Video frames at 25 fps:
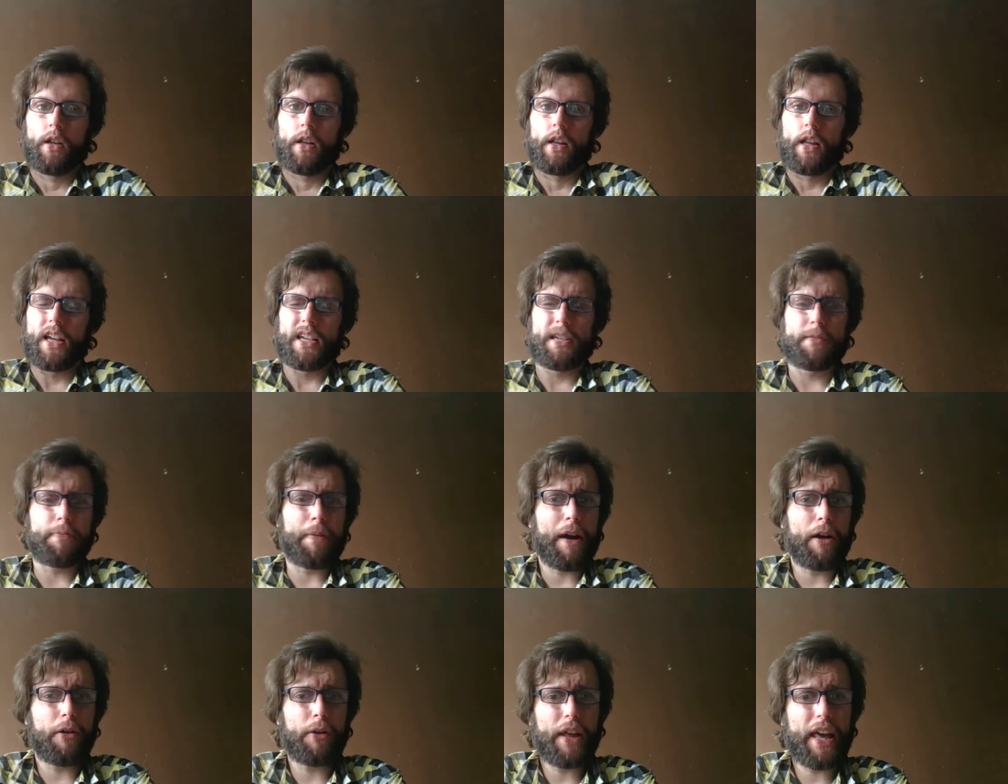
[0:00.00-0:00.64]
that's
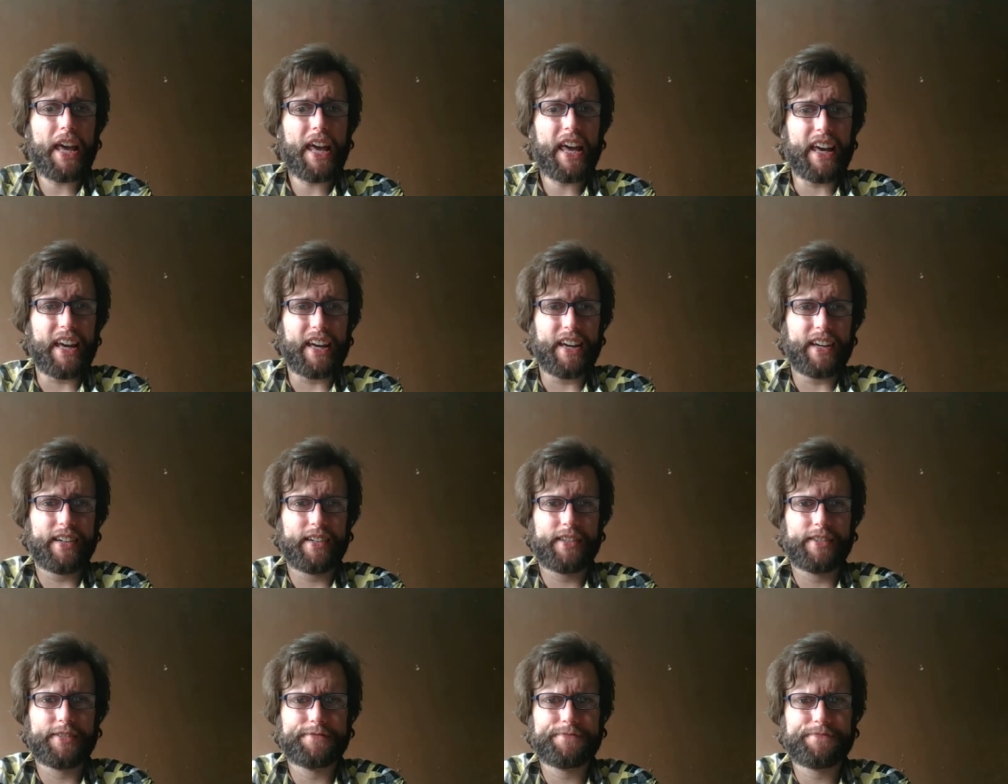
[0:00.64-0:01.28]
about it,
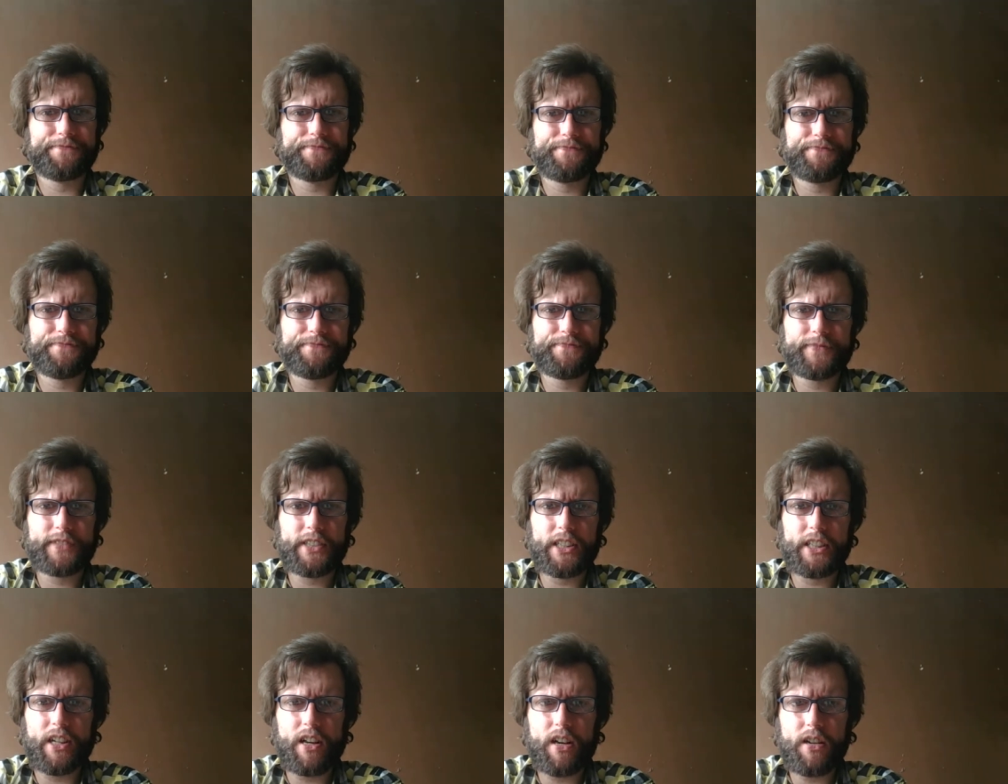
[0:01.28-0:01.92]

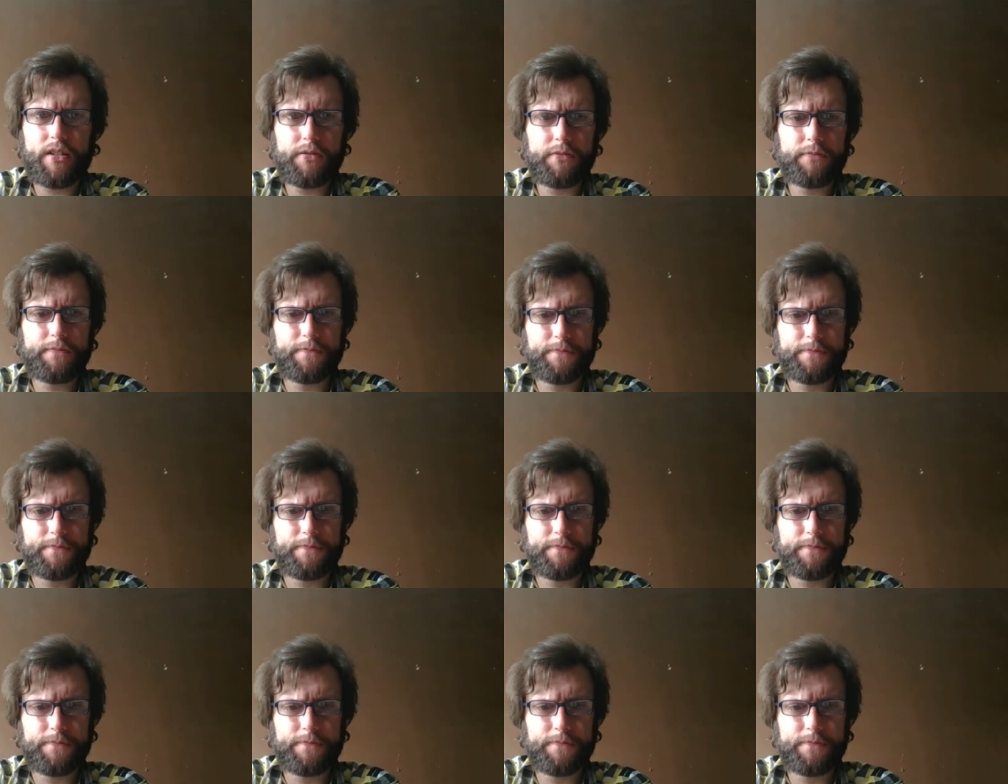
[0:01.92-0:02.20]
you know?